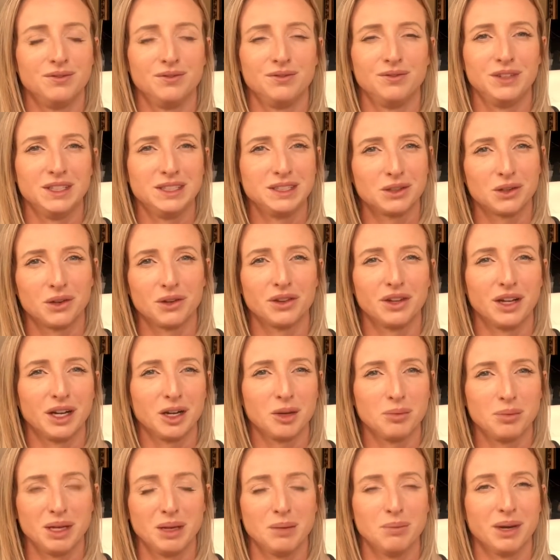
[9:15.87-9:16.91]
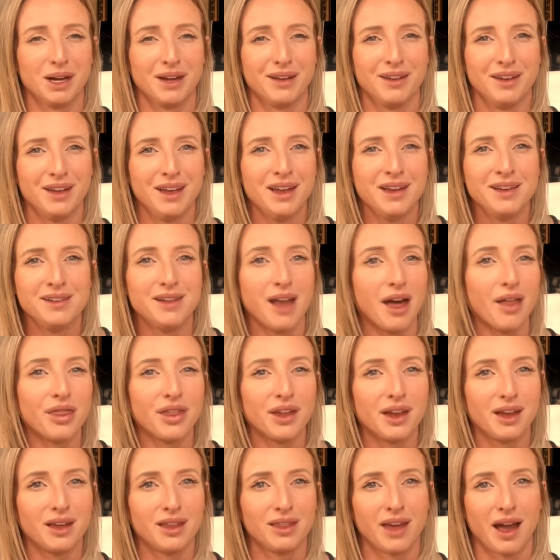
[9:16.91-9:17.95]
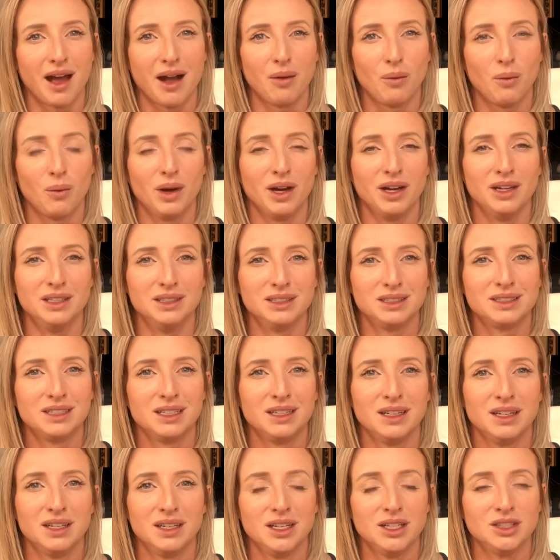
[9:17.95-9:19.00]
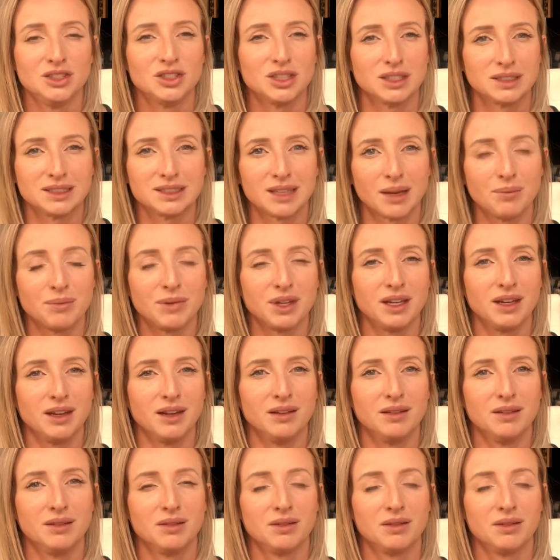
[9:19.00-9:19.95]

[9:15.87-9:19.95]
physical therapy, but nothing that was just something